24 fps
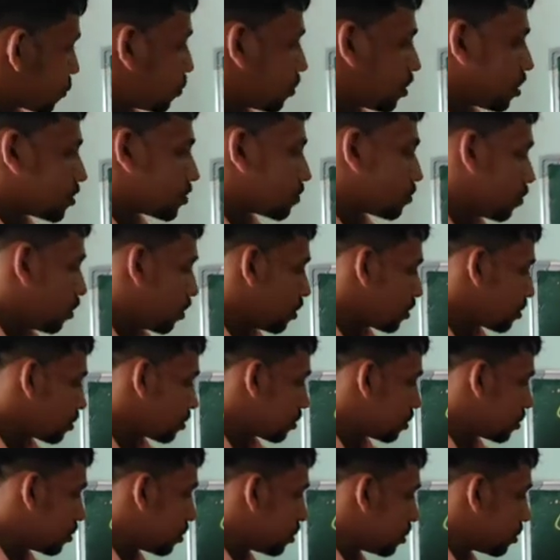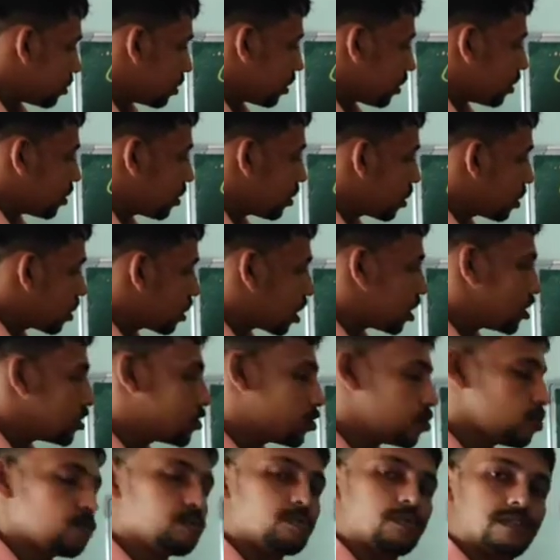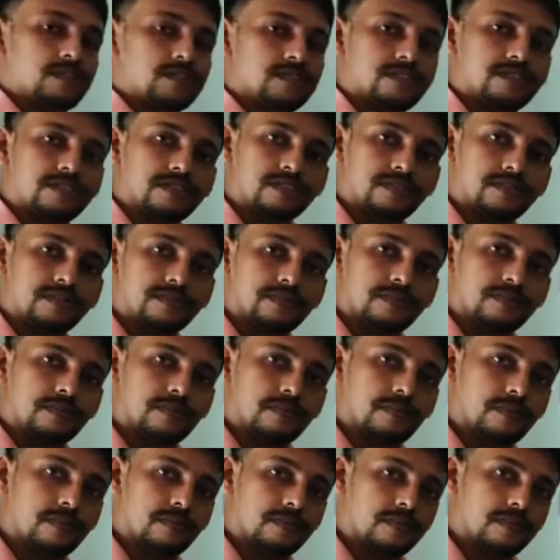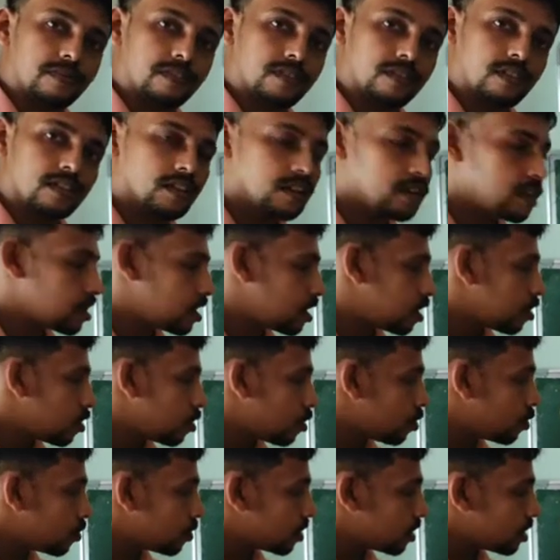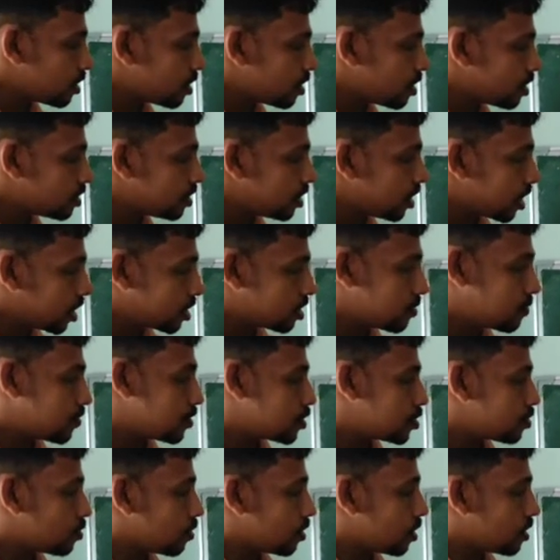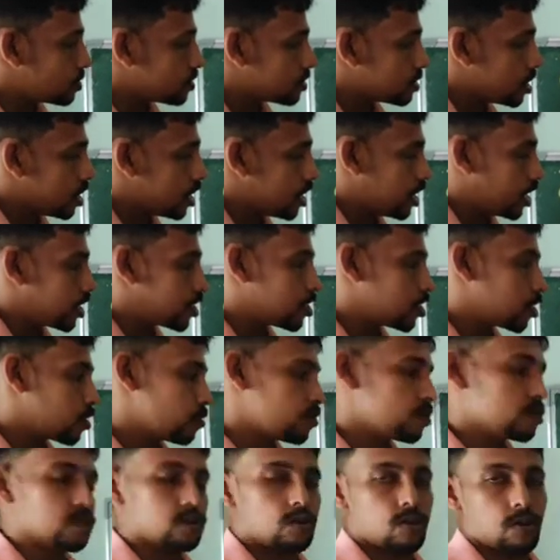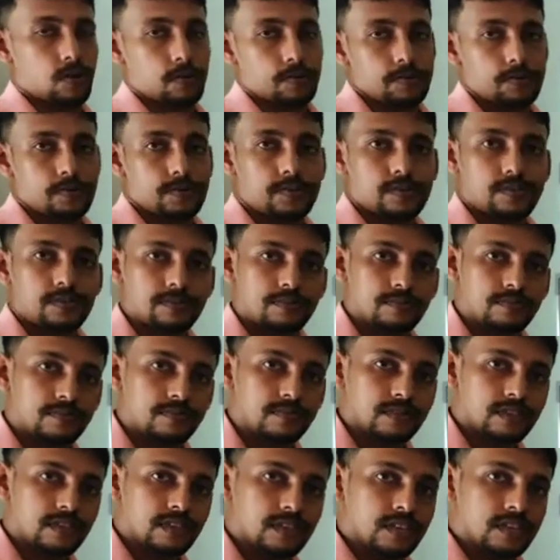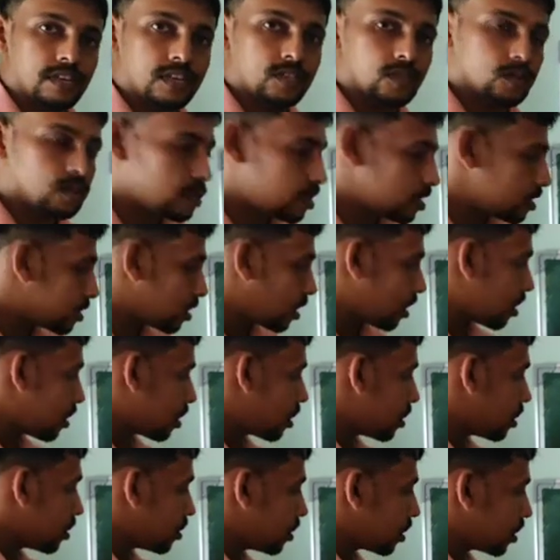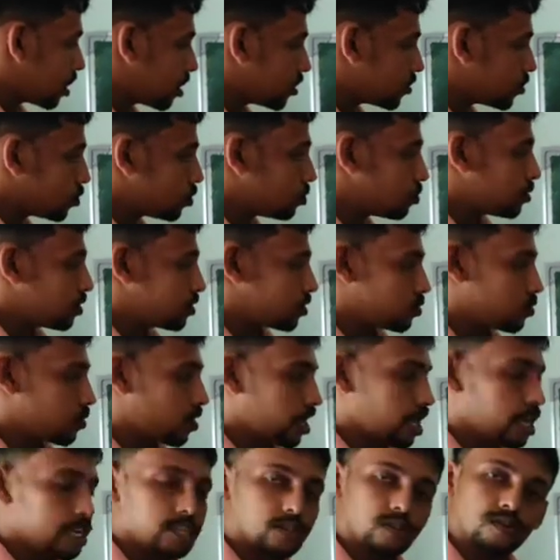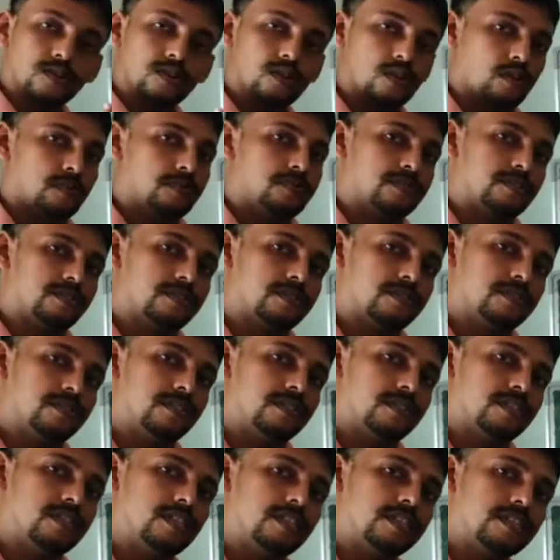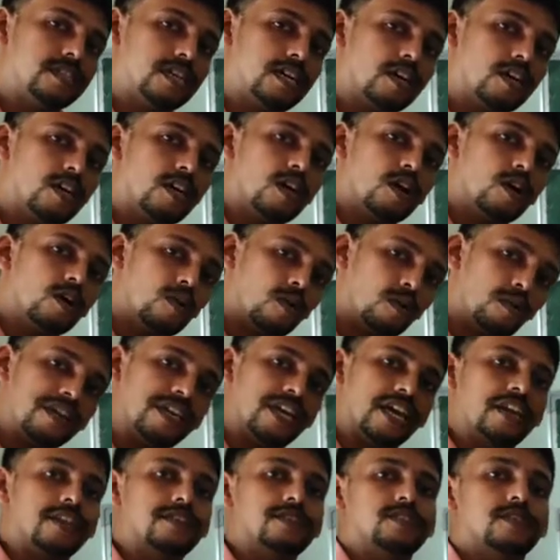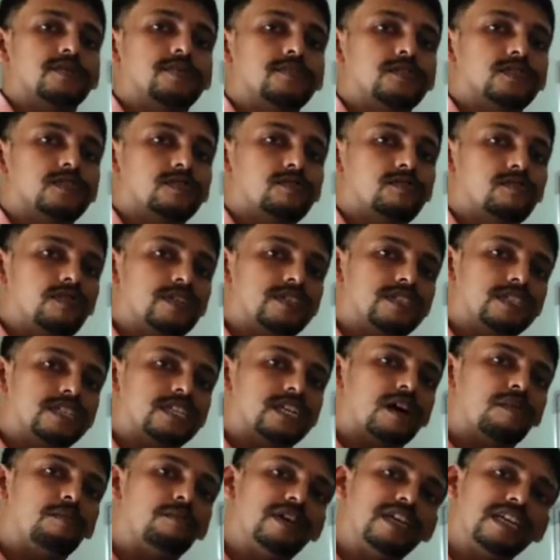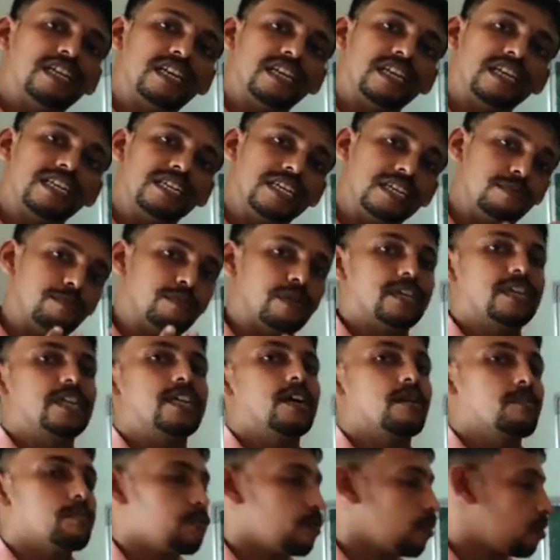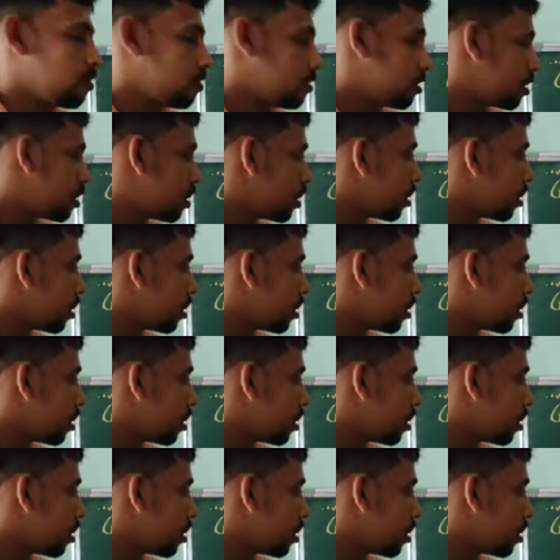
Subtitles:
one is what? The consumers, or they are otherwise known as heterotrophs. So these are the consumers or heterotrophs. These are organisms which completely depending upon